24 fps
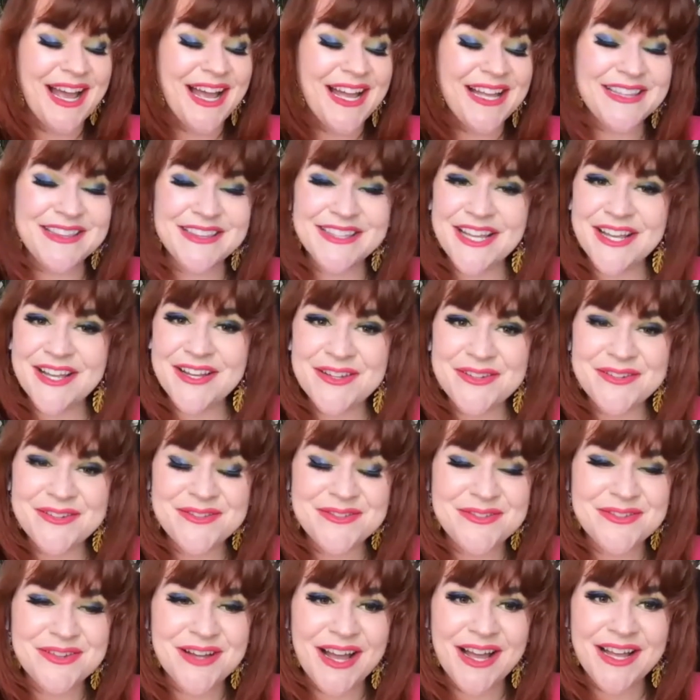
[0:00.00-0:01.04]
I
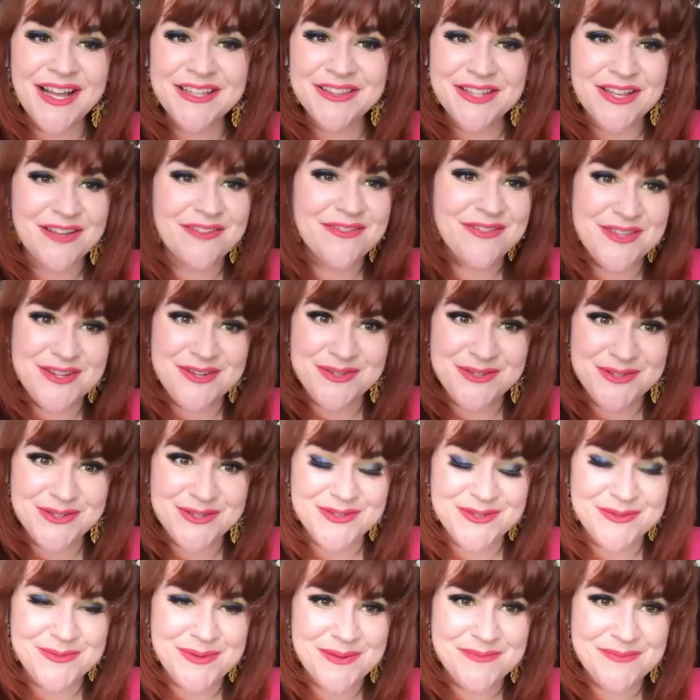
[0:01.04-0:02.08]
love the New
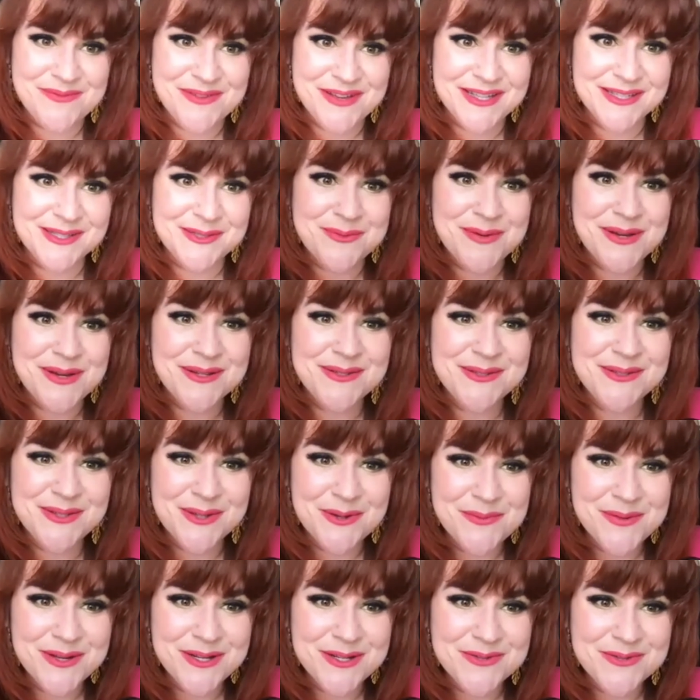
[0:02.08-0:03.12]
Jersey Web Fest. We had
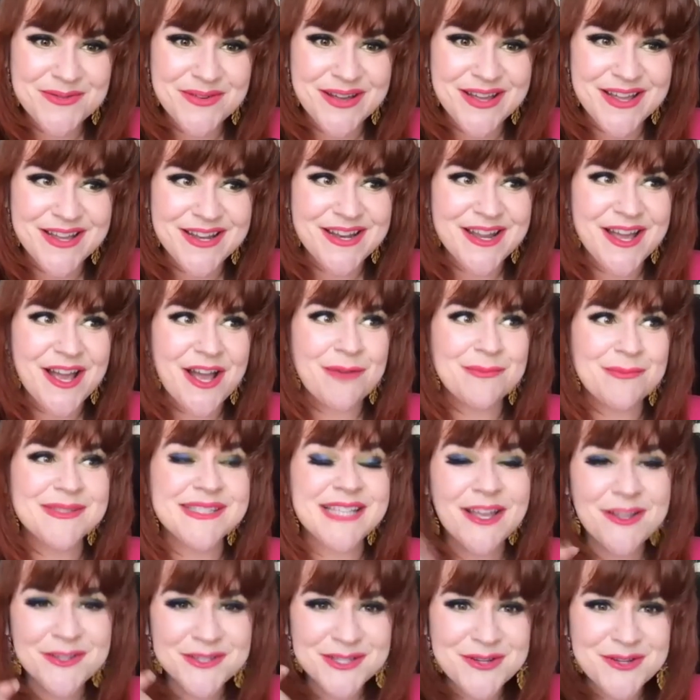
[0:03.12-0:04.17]
so much fun.
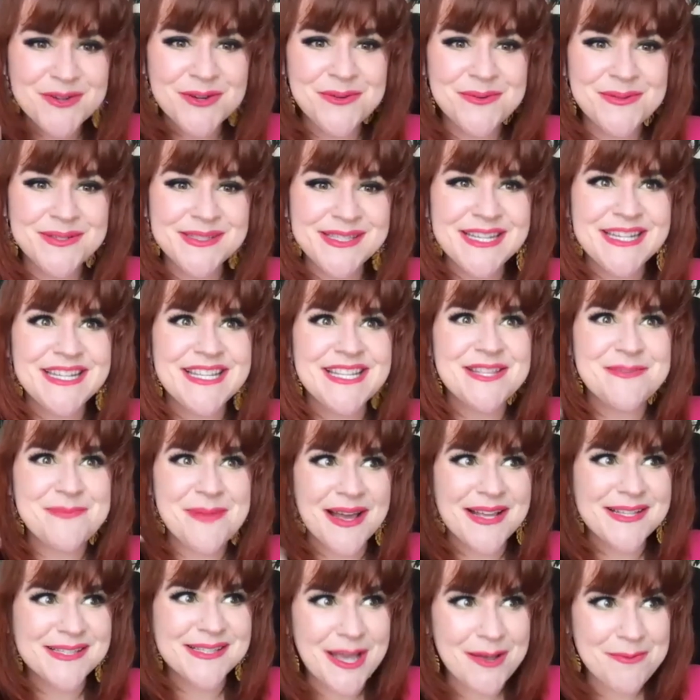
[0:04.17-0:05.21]
Skeleton Crew was in it the
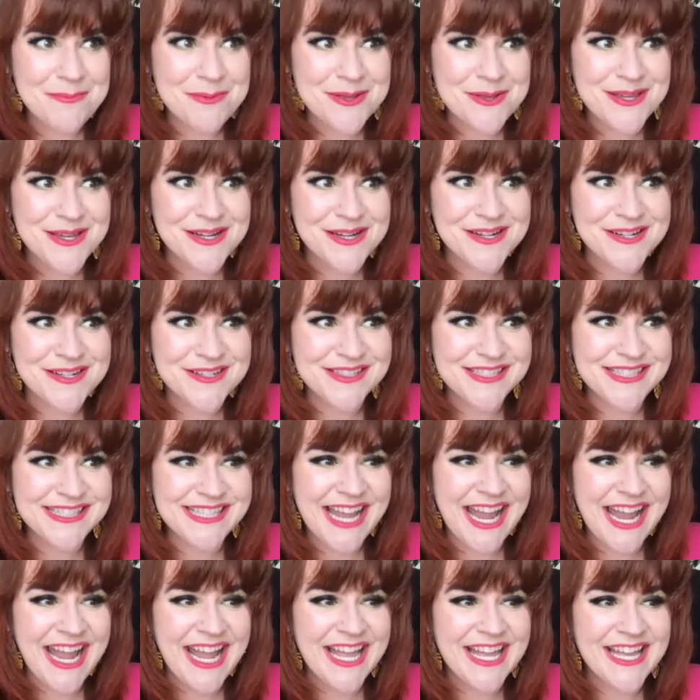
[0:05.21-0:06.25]
past couple of years,
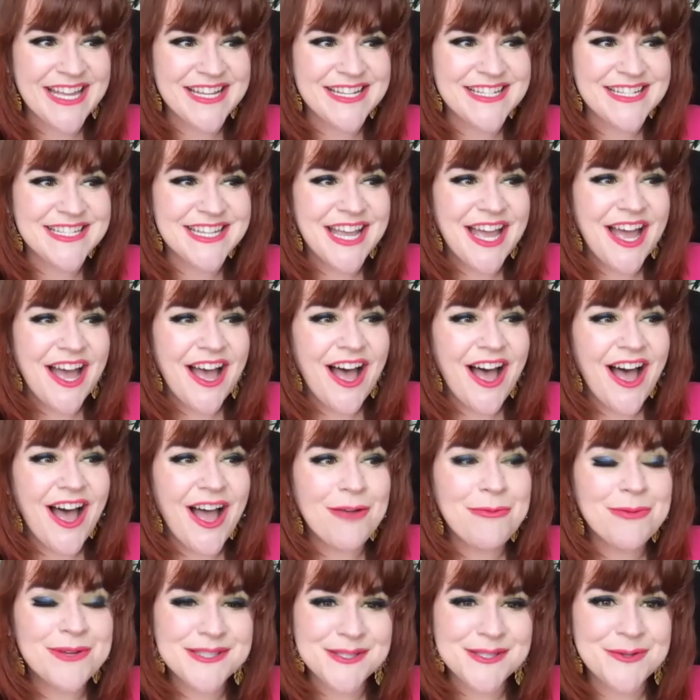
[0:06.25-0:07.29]
and
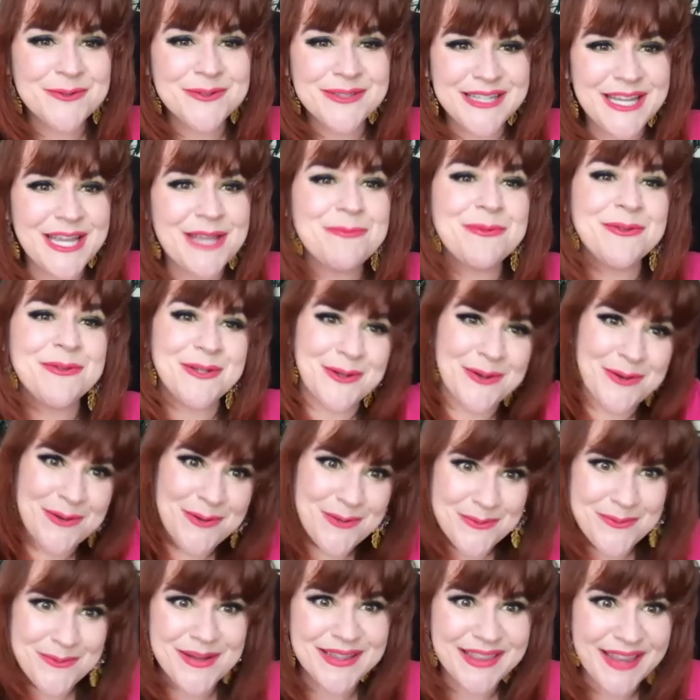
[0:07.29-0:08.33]
I was only able to go
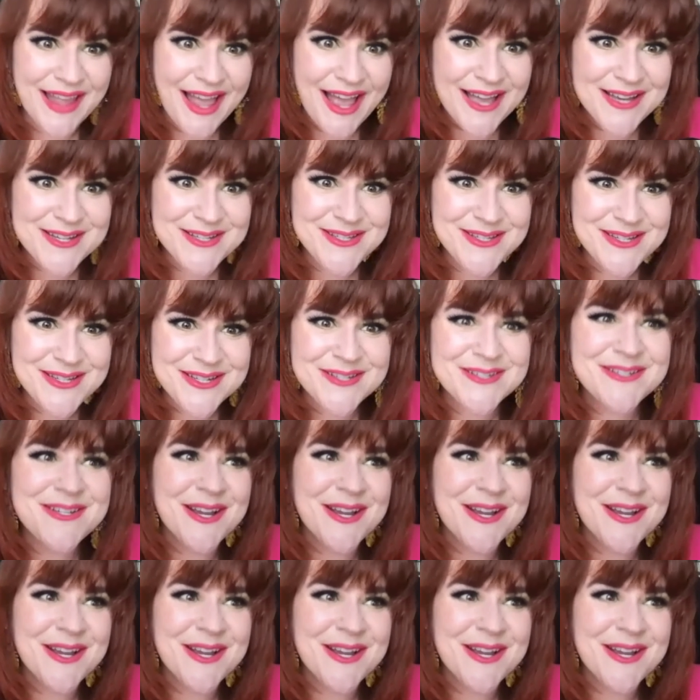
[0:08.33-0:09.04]
to the one last year.